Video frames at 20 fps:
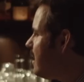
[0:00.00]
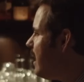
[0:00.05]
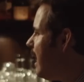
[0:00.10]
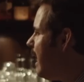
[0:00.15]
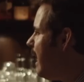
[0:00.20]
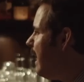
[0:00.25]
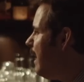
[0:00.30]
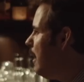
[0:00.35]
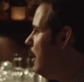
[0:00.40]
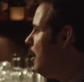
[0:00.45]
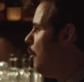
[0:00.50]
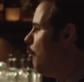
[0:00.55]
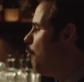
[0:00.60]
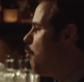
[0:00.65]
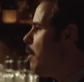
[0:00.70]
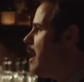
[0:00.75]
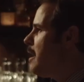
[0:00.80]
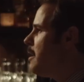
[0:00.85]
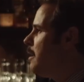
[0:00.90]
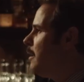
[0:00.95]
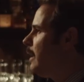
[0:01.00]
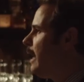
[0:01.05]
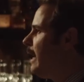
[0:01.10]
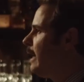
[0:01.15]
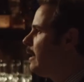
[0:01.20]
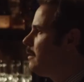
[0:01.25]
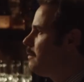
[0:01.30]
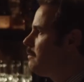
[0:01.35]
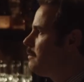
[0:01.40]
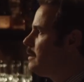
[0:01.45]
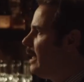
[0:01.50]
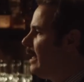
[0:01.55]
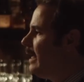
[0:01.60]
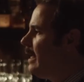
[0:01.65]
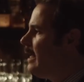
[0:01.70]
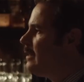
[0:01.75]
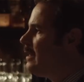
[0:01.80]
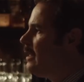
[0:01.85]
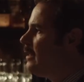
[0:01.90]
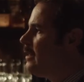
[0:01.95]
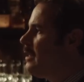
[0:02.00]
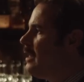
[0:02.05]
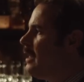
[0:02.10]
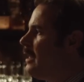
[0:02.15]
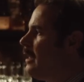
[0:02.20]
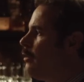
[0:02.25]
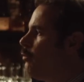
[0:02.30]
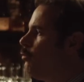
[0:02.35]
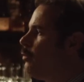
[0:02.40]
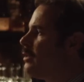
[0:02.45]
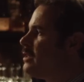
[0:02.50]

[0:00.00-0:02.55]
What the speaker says: say, where you're like, did I get that thing?